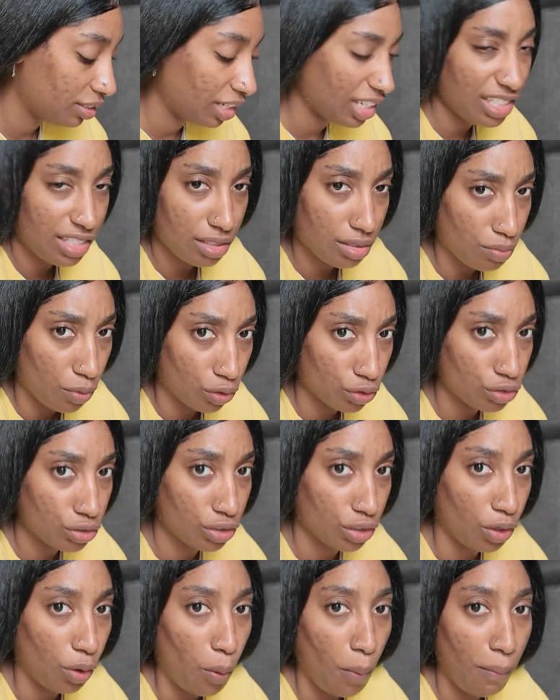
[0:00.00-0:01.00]
It's a small
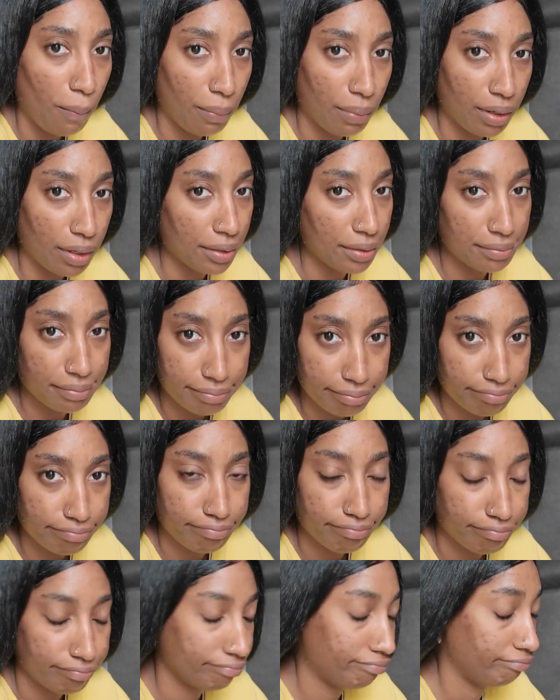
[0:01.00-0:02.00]
show, but
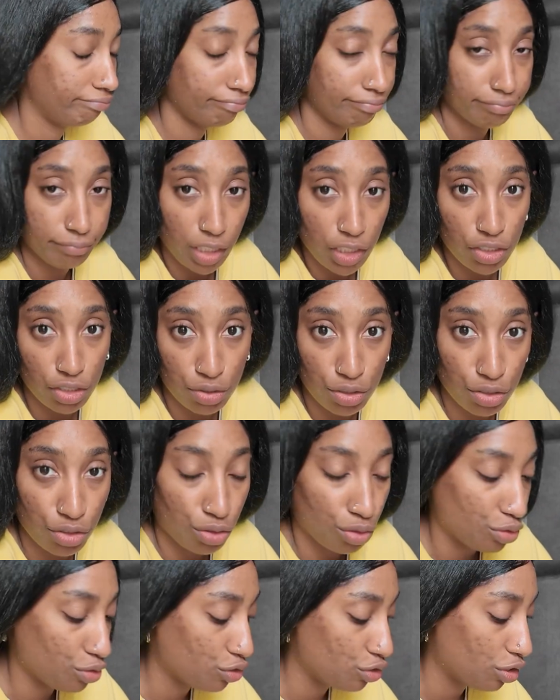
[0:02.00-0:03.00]
a show's
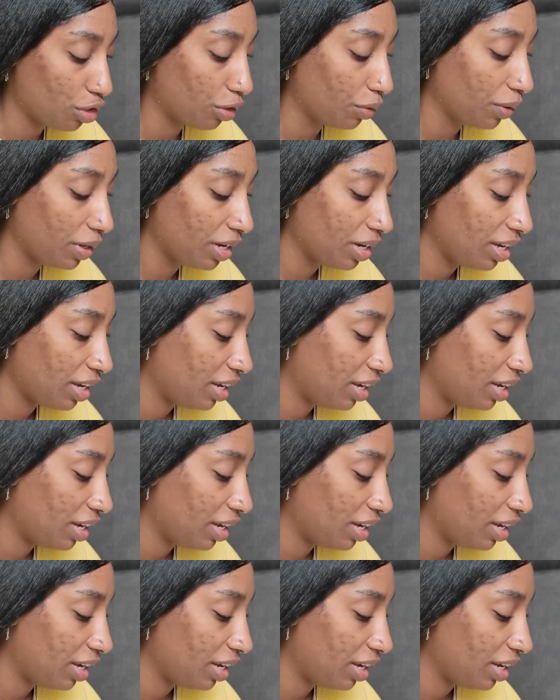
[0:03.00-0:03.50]
a show.